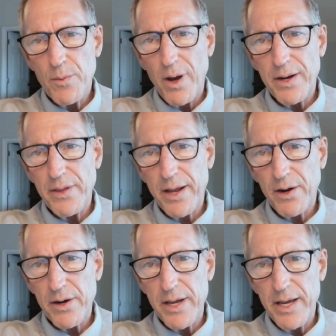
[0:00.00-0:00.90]
right in that
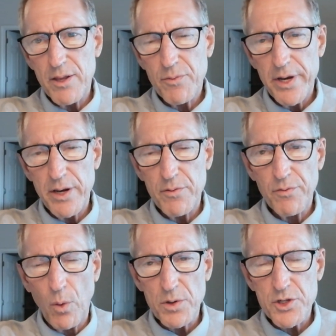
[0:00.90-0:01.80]
area, 83, 84.